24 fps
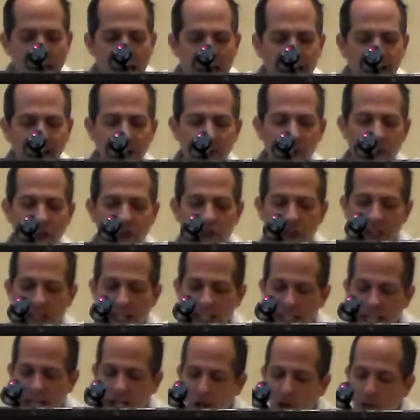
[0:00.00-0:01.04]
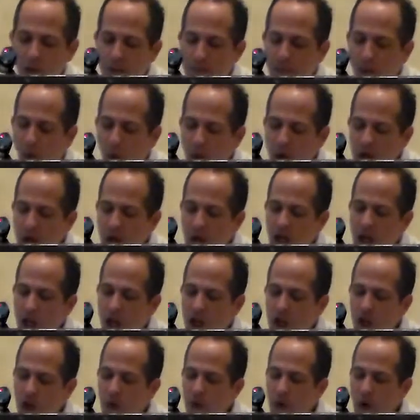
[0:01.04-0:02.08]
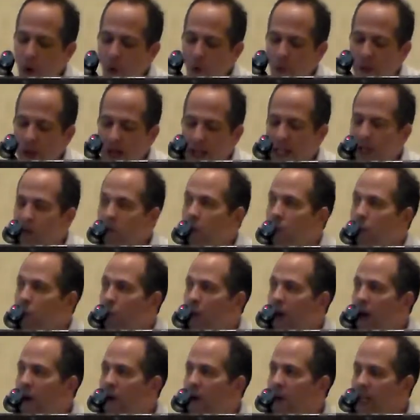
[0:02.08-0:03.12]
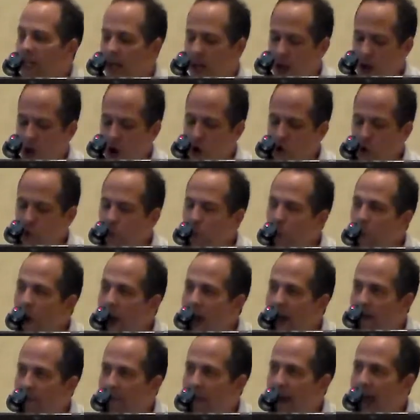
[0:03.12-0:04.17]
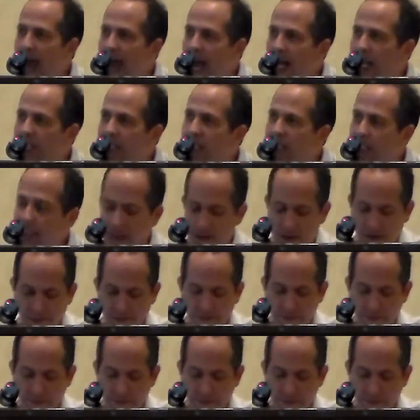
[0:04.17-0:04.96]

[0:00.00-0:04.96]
And in your detailed report, you note that he was wearing red pants.